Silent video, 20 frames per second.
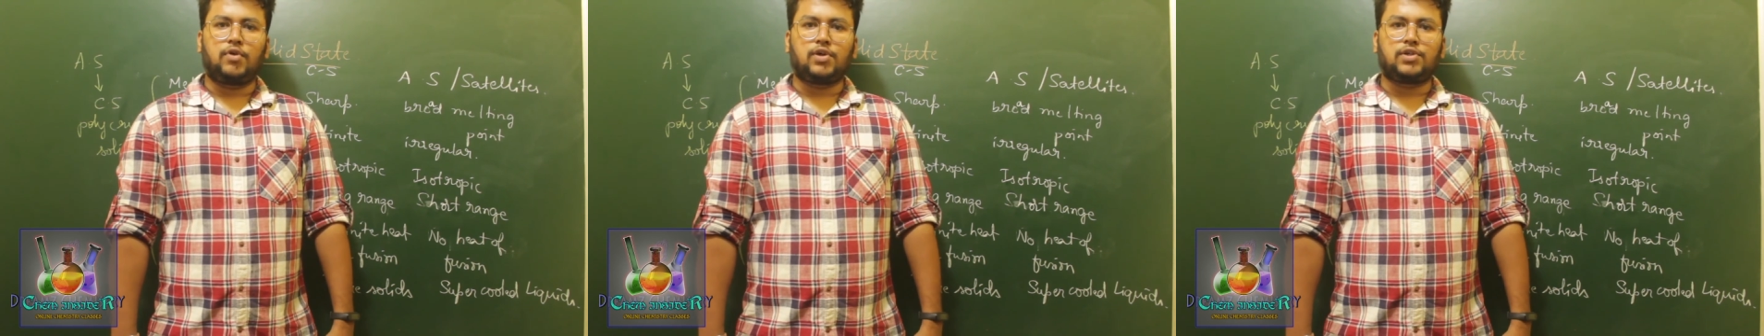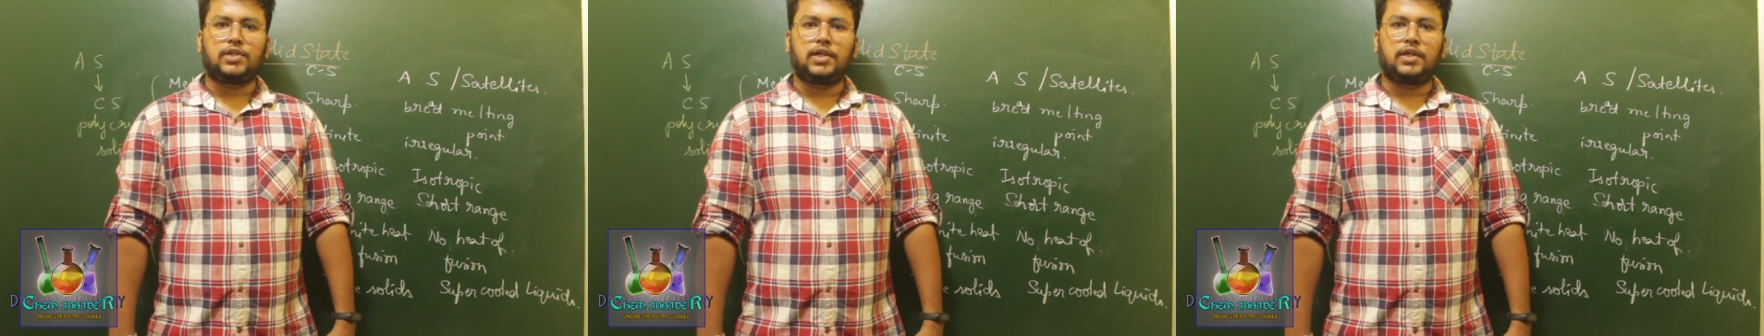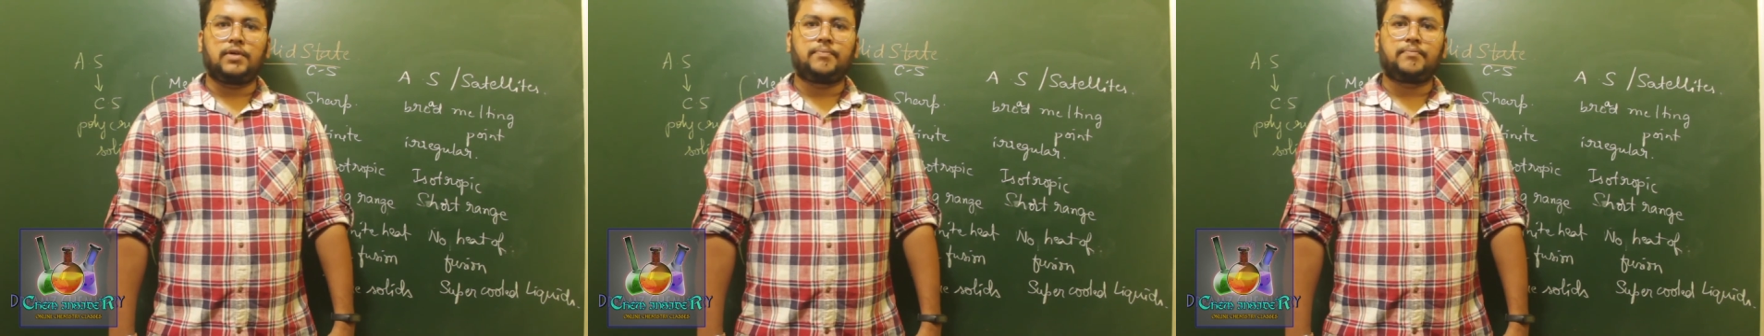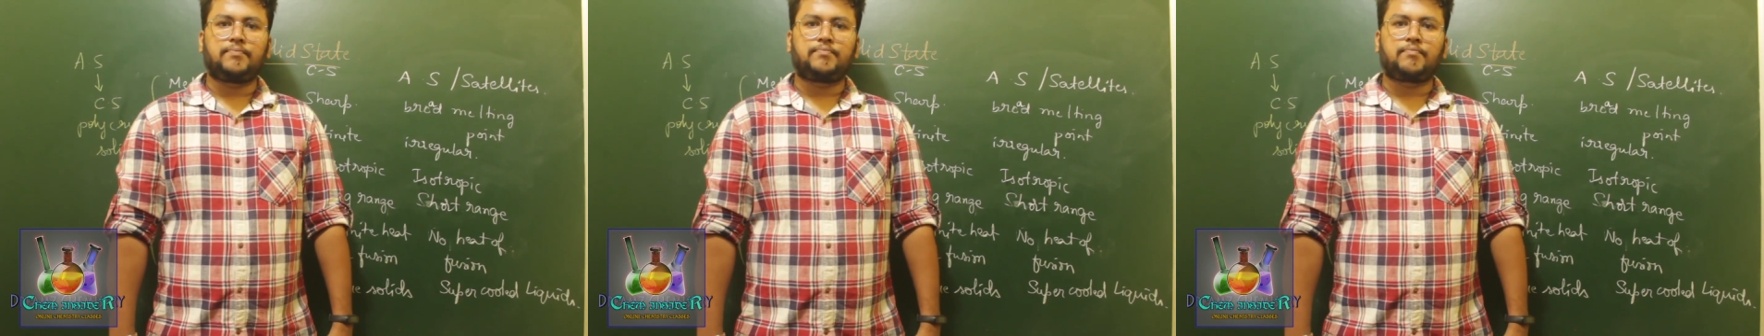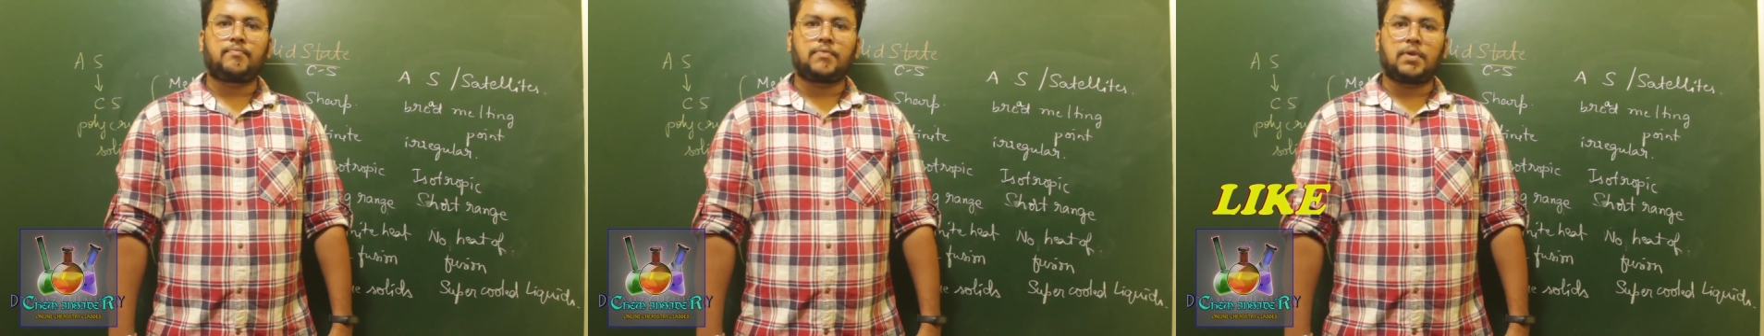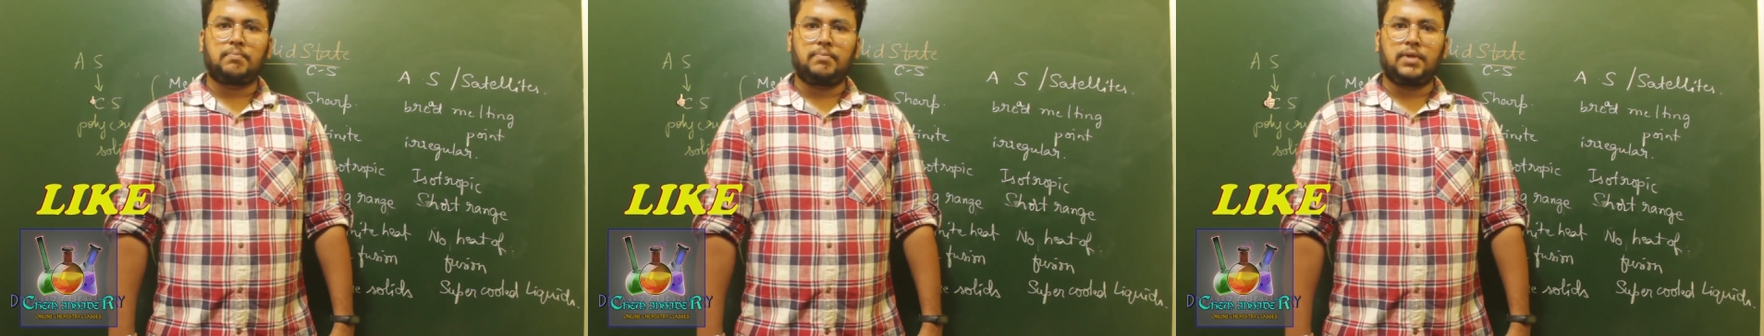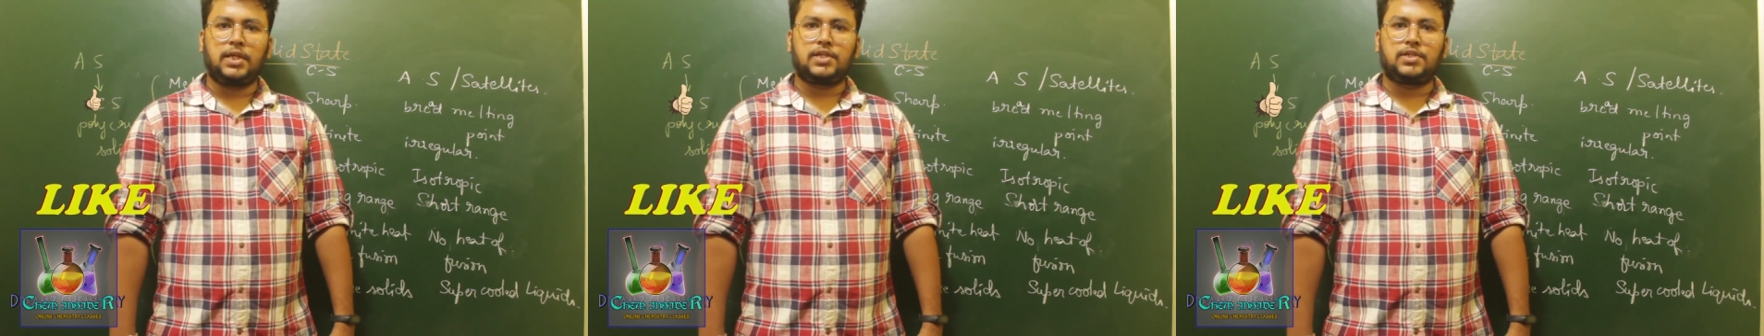Please do
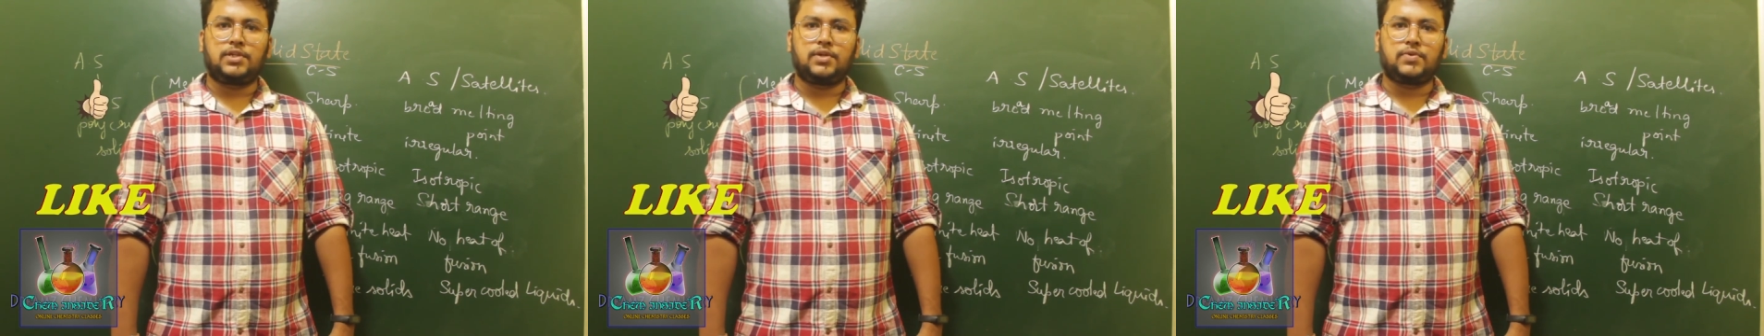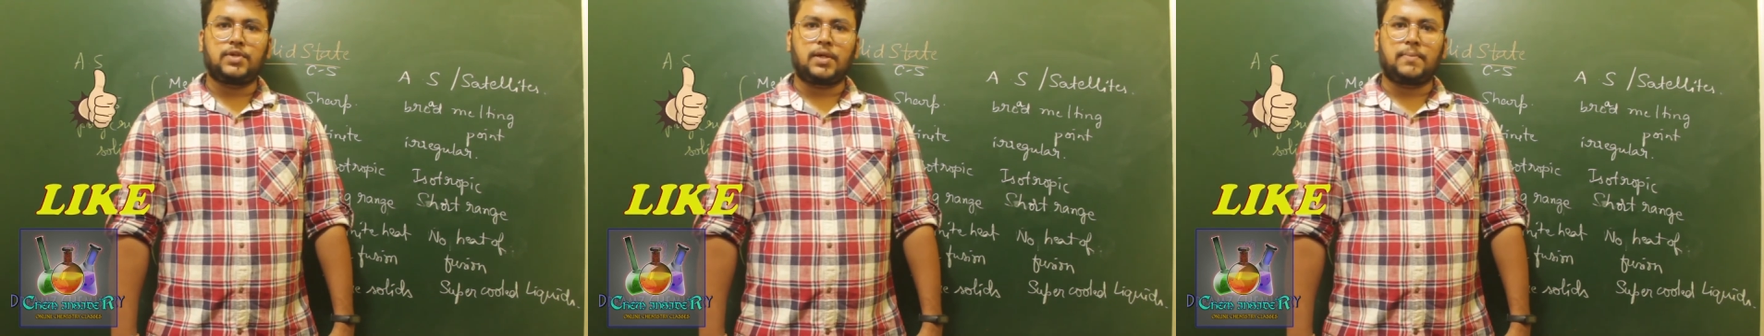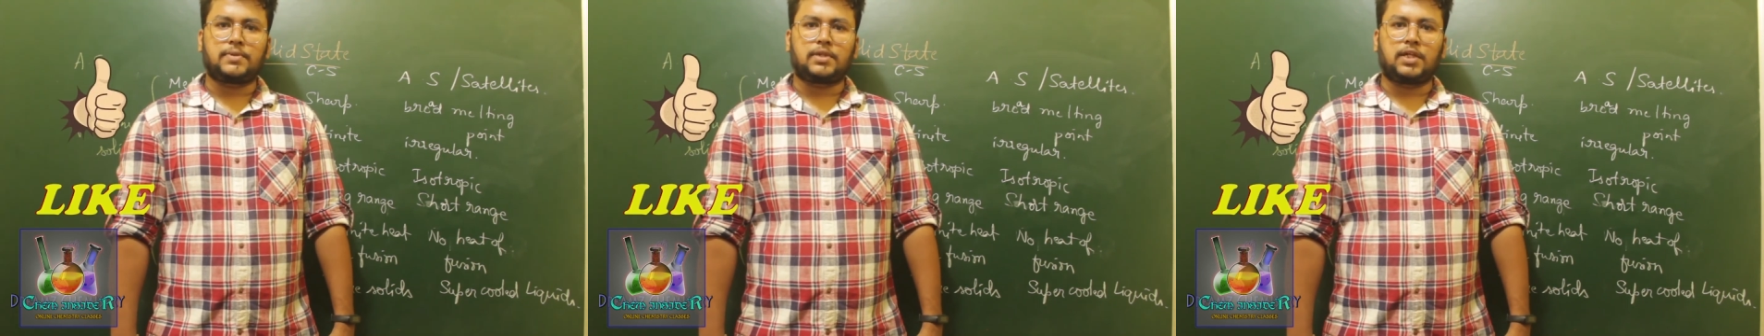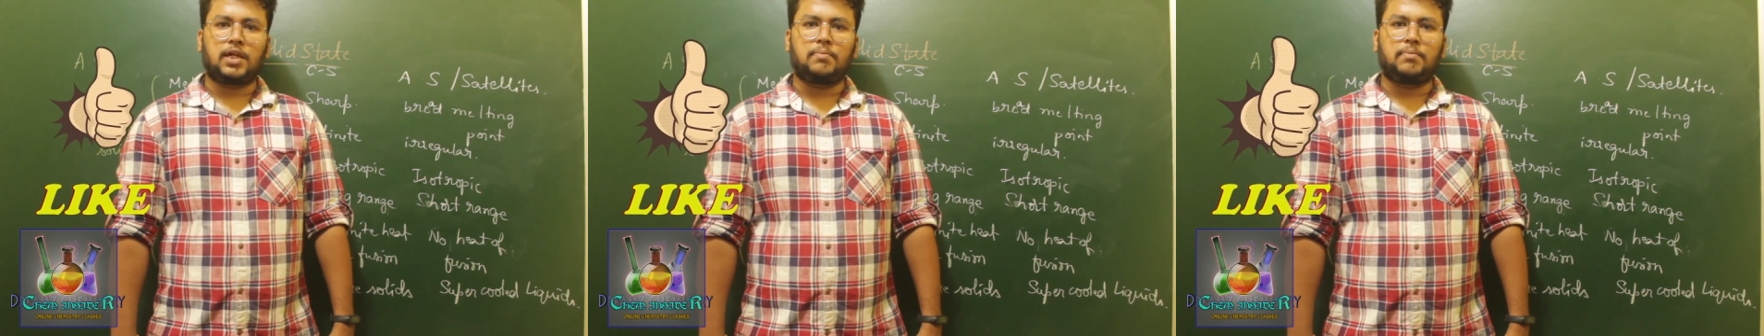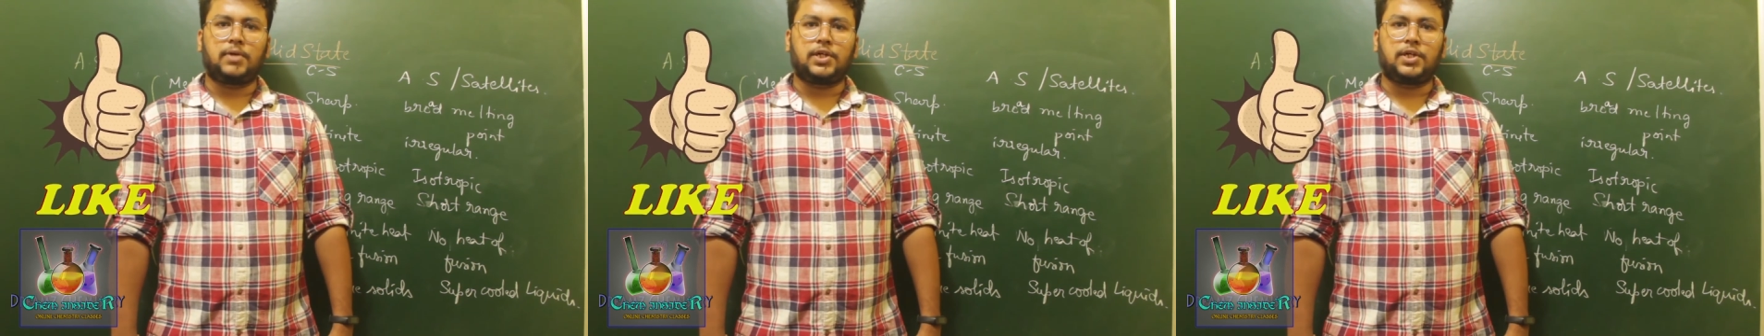subscribe my channel